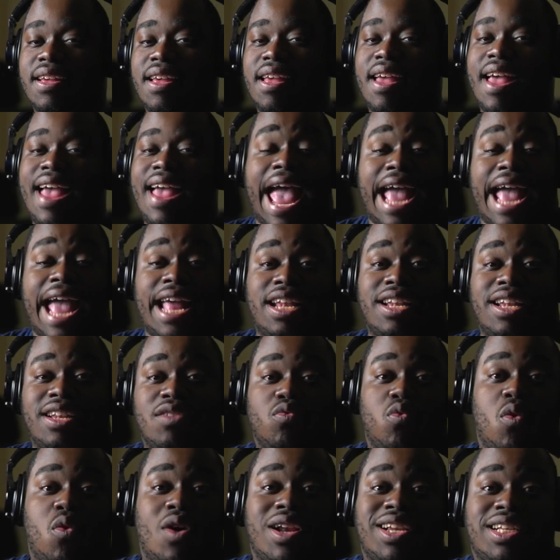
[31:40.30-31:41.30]
And
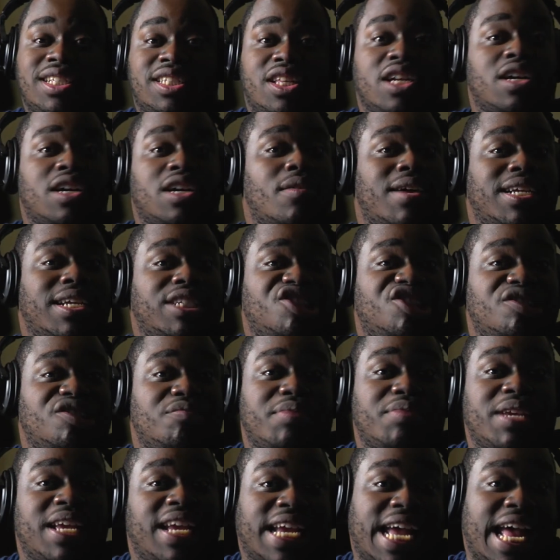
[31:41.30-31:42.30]
what is the question
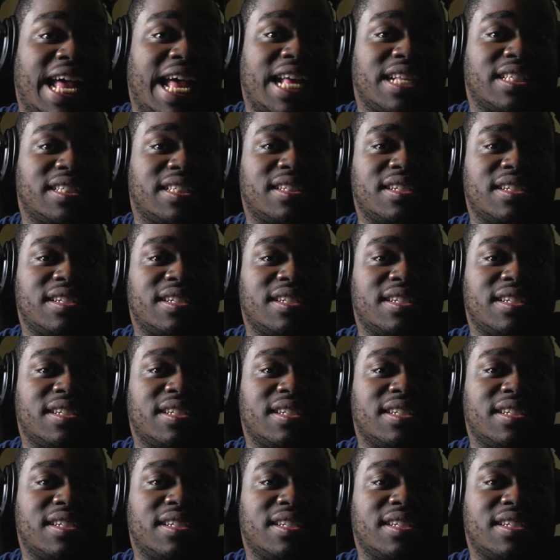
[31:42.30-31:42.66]
being asked?